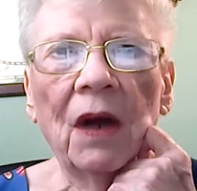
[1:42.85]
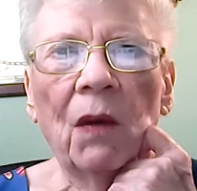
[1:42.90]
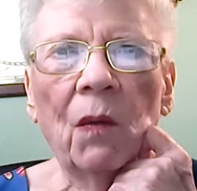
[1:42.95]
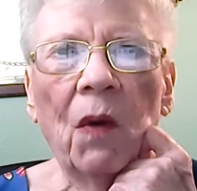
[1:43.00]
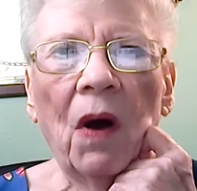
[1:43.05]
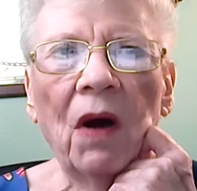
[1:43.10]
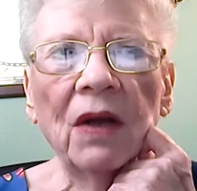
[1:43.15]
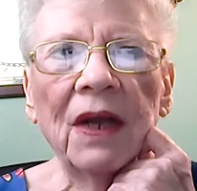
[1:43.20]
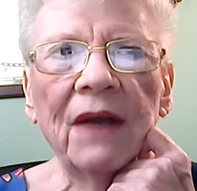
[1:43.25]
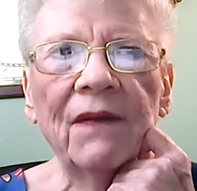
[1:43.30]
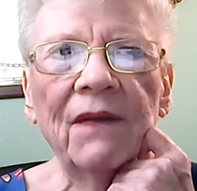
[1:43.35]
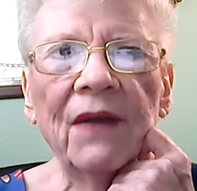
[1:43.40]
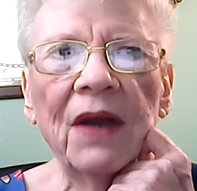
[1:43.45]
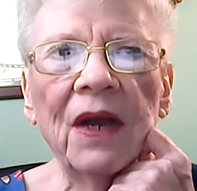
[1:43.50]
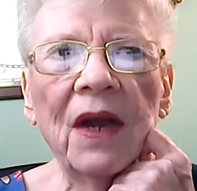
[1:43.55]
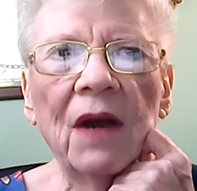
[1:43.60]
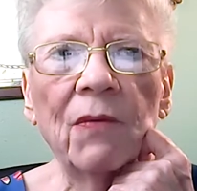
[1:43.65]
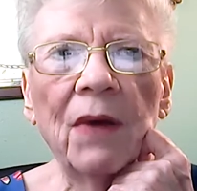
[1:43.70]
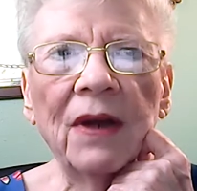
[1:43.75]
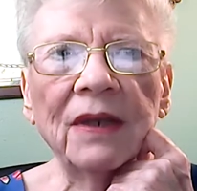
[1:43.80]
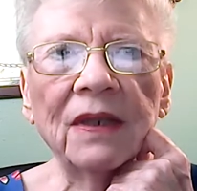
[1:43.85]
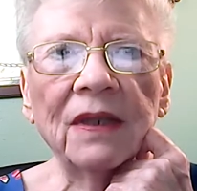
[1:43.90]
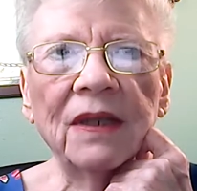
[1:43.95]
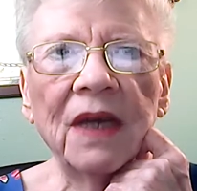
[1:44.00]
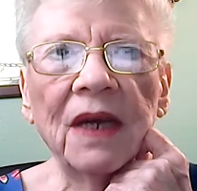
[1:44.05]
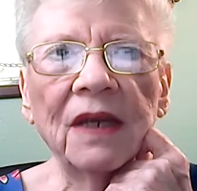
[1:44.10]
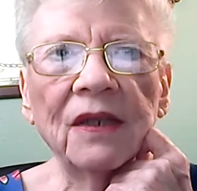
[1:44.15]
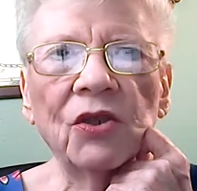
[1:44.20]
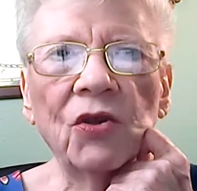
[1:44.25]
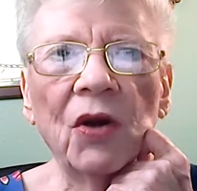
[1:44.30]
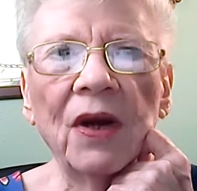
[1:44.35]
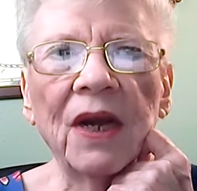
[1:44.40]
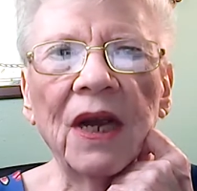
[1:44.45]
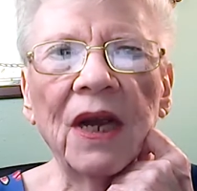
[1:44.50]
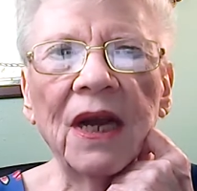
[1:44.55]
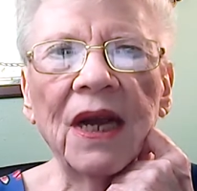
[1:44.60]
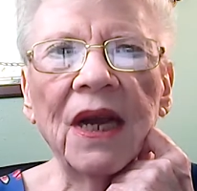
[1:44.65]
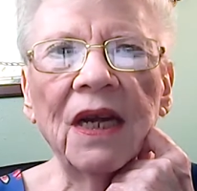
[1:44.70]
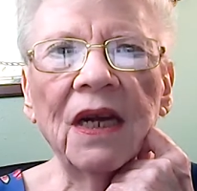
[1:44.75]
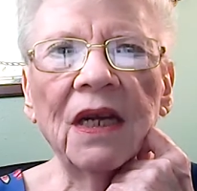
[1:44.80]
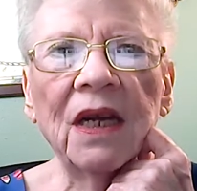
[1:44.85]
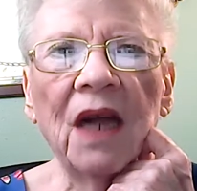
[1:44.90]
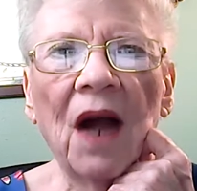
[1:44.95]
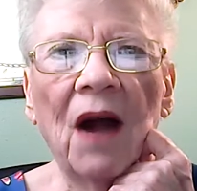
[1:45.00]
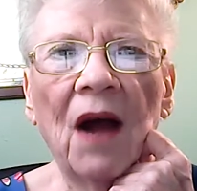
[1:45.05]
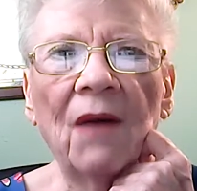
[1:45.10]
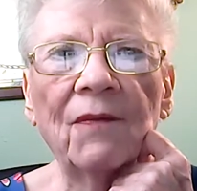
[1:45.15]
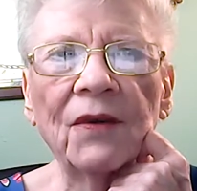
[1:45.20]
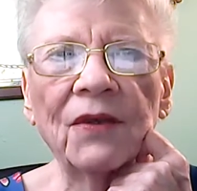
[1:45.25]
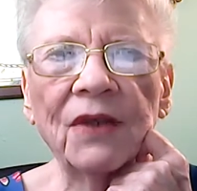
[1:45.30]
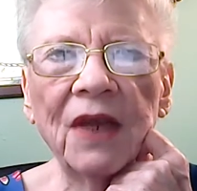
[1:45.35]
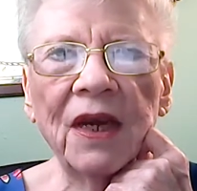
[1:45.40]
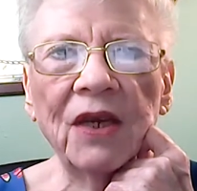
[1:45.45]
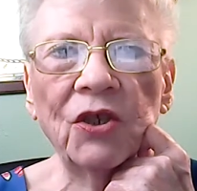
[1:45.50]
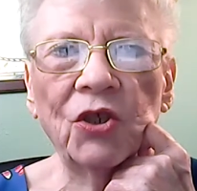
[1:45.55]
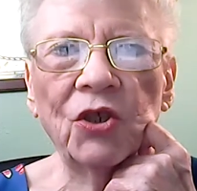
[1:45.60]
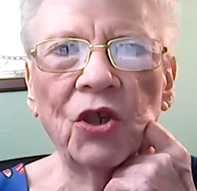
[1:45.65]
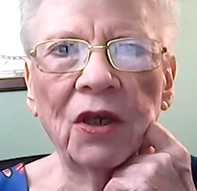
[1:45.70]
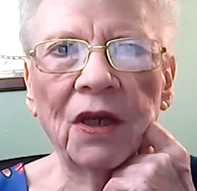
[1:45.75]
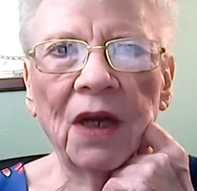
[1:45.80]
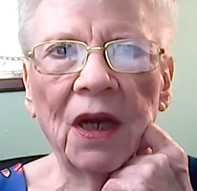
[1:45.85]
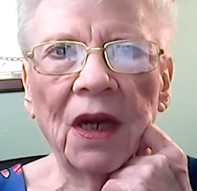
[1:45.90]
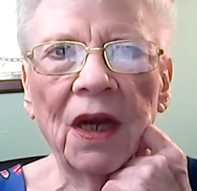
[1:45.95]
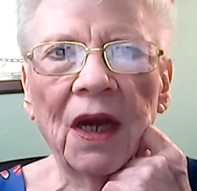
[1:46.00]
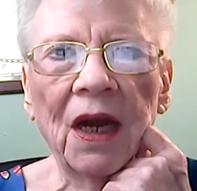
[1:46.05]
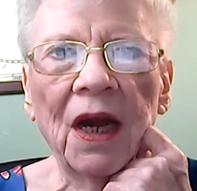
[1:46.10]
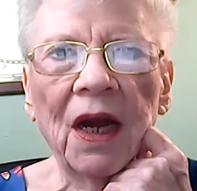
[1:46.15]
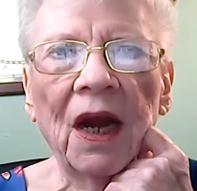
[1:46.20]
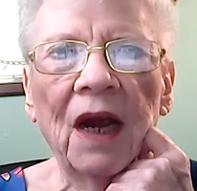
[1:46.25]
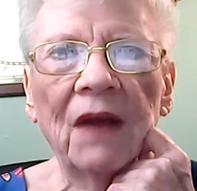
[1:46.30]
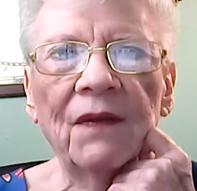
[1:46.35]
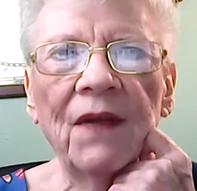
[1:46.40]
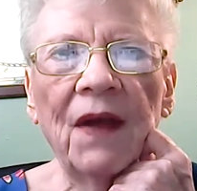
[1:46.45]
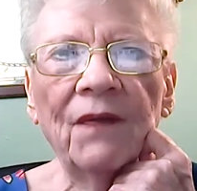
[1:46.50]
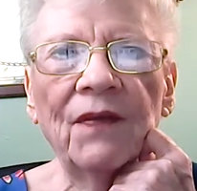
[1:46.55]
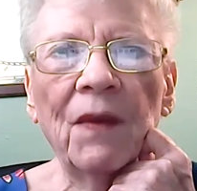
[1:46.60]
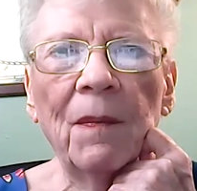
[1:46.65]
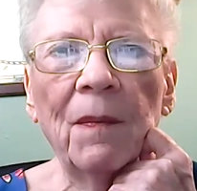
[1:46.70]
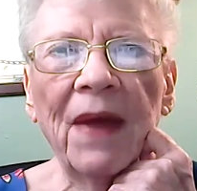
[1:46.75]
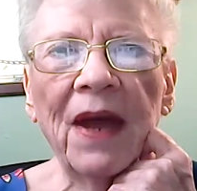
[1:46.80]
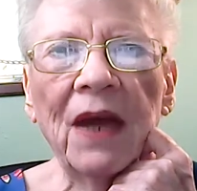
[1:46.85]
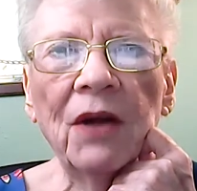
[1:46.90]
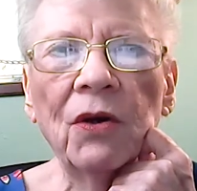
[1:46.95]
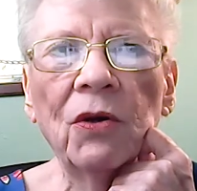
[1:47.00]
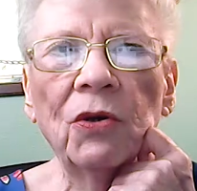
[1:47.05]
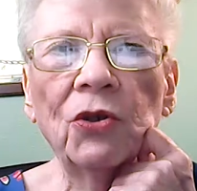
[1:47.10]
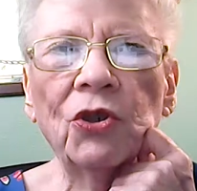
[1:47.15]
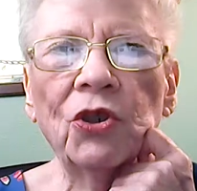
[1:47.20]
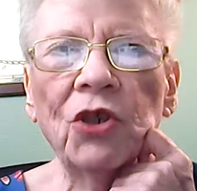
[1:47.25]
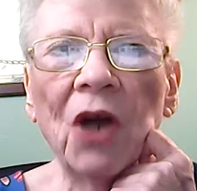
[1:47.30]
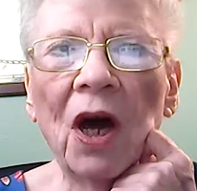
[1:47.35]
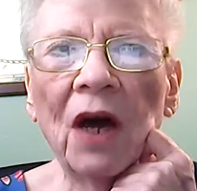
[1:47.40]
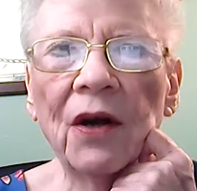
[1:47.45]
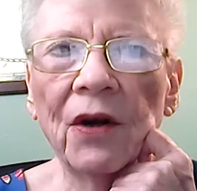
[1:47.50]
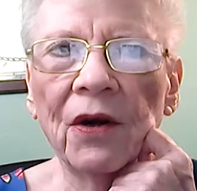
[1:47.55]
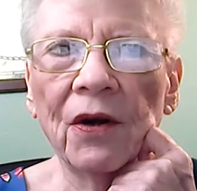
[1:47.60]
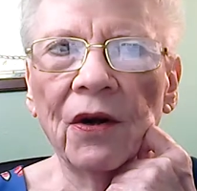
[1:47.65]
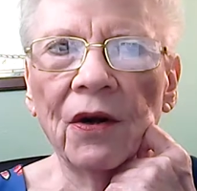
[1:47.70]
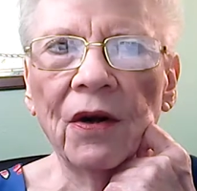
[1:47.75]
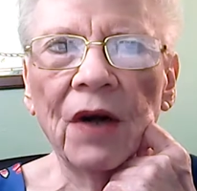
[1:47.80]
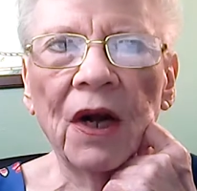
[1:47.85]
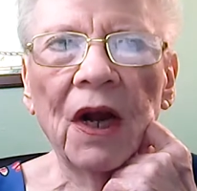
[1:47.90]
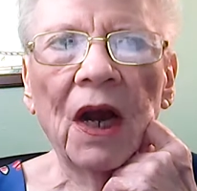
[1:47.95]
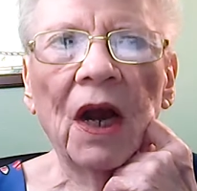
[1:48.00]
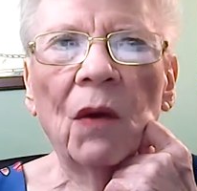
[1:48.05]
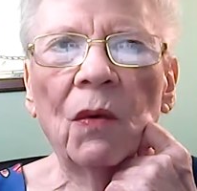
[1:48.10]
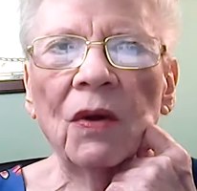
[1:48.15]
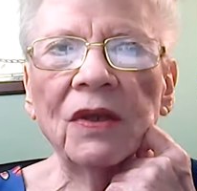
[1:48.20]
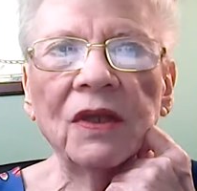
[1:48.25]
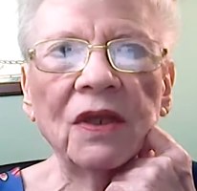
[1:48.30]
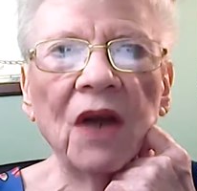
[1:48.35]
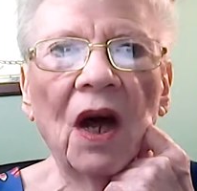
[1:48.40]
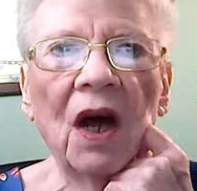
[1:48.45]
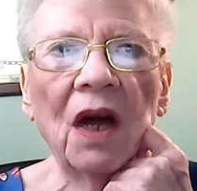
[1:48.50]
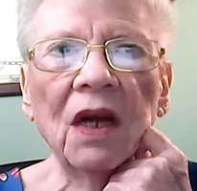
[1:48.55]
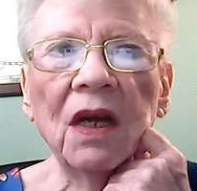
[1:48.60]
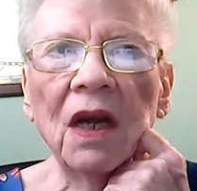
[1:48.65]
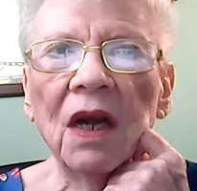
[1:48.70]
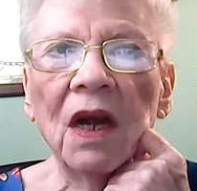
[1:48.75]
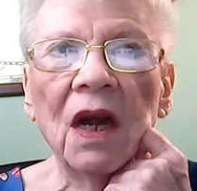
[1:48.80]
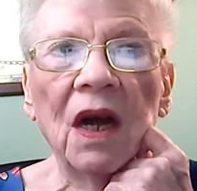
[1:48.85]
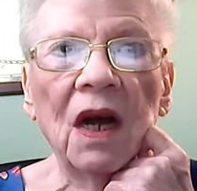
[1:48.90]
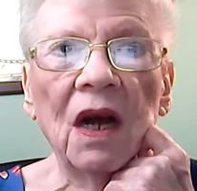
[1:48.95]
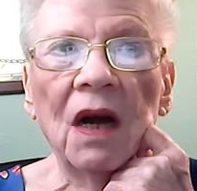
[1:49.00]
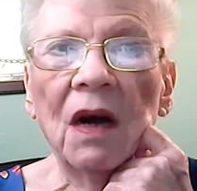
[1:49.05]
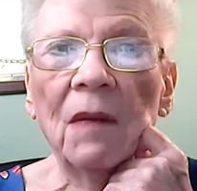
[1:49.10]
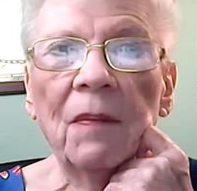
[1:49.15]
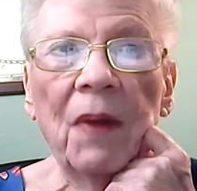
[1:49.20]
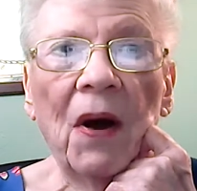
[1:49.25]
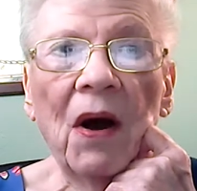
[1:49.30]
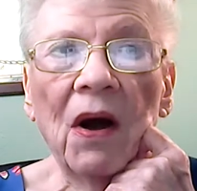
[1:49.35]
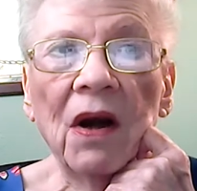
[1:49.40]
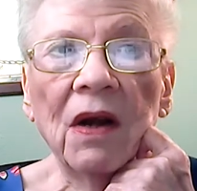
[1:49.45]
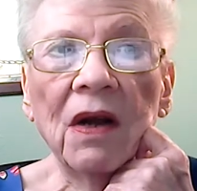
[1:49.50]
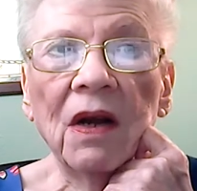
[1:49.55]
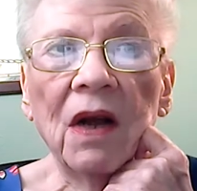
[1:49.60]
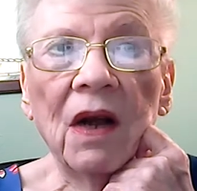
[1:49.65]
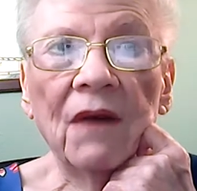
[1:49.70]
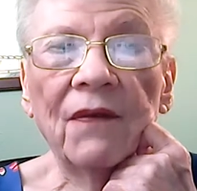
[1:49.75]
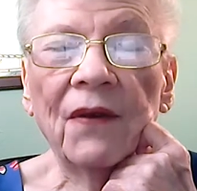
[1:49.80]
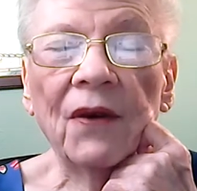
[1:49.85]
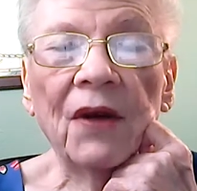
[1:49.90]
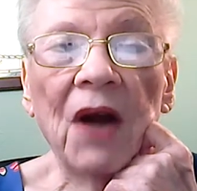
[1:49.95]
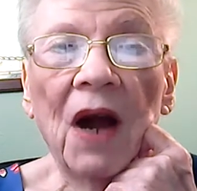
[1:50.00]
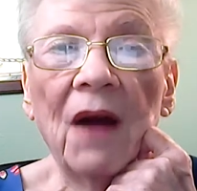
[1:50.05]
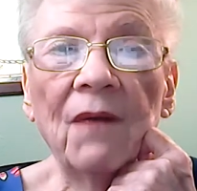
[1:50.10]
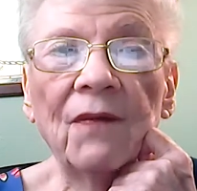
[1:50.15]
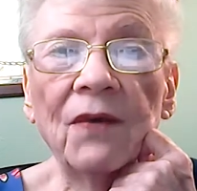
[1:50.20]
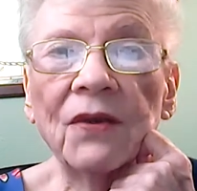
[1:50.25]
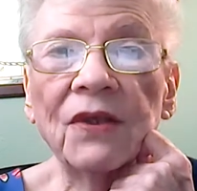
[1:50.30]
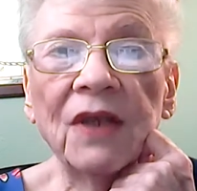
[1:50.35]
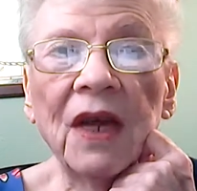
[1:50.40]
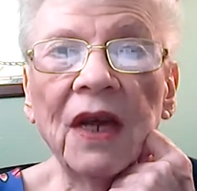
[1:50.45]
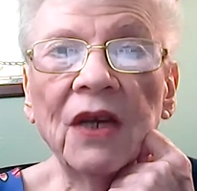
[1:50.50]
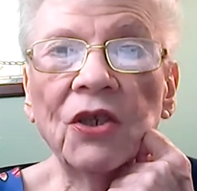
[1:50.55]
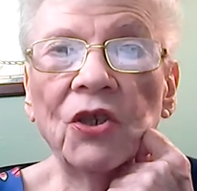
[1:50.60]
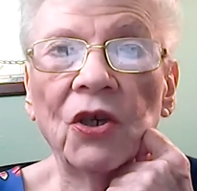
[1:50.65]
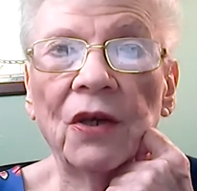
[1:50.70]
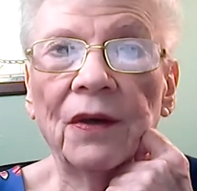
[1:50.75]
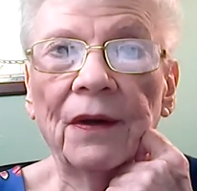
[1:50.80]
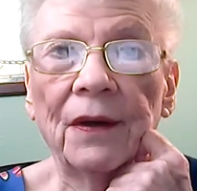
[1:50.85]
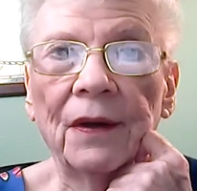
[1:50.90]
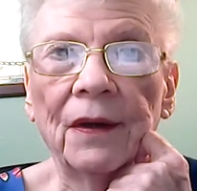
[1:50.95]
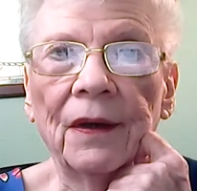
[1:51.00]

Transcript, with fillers: while leaving a residence during a heated conversation and that the man who shot her was not part of her conversation,